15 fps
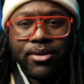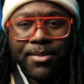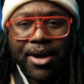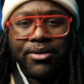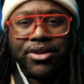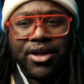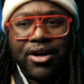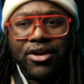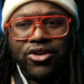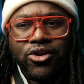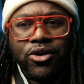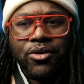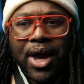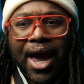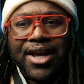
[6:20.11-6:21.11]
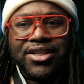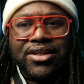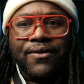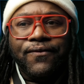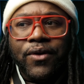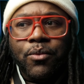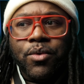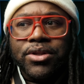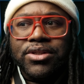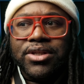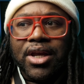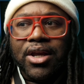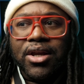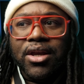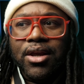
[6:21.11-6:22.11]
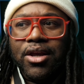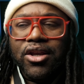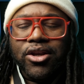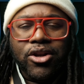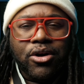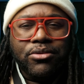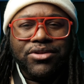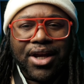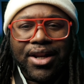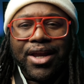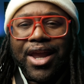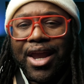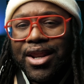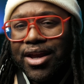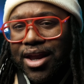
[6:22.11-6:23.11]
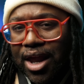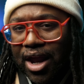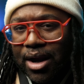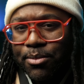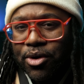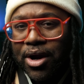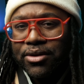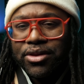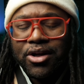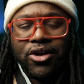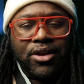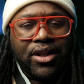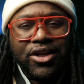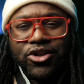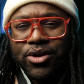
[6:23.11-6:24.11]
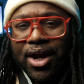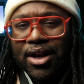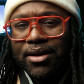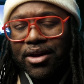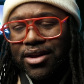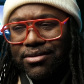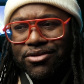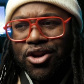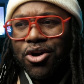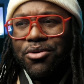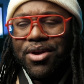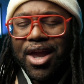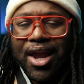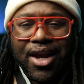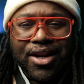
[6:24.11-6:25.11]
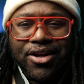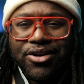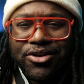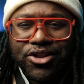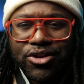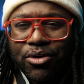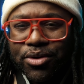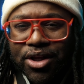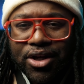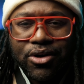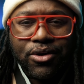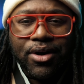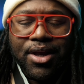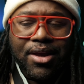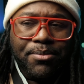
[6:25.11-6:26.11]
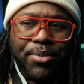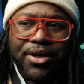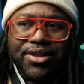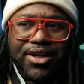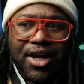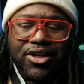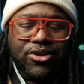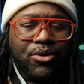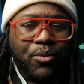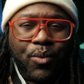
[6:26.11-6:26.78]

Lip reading: them out there, you know, as if it was a, you know, dedicated camera out there, unless you got a, you know, Canon or Sony or Pentax or